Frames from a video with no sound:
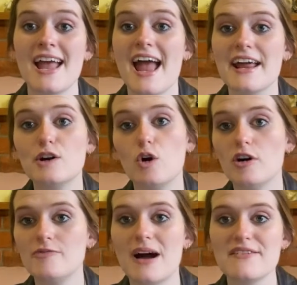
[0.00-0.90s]
and all
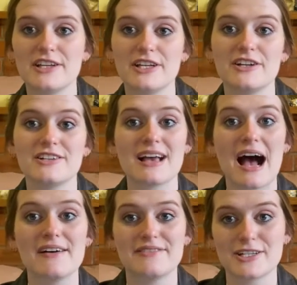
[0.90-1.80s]
of my videos
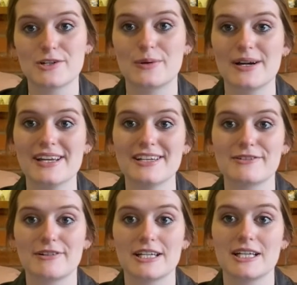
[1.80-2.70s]
are Victorian
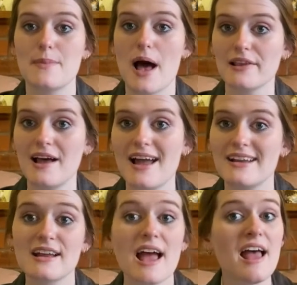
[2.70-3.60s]
curriculum aligned.